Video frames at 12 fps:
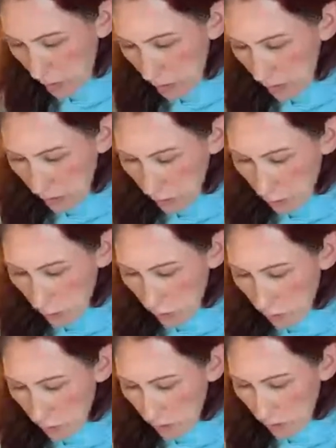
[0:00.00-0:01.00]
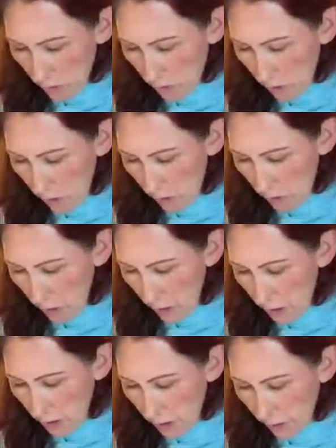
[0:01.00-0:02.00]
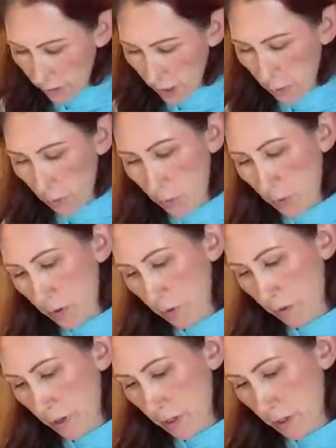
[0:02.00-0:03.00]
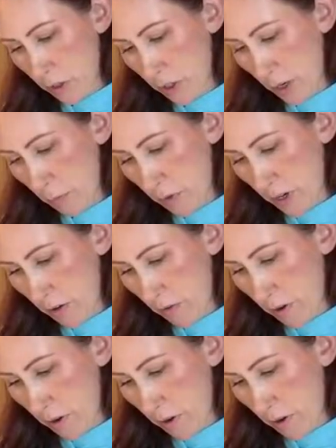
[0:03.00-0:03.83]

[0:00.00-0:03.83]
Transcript: It's probably not. I think next time I'll put the vintage tape down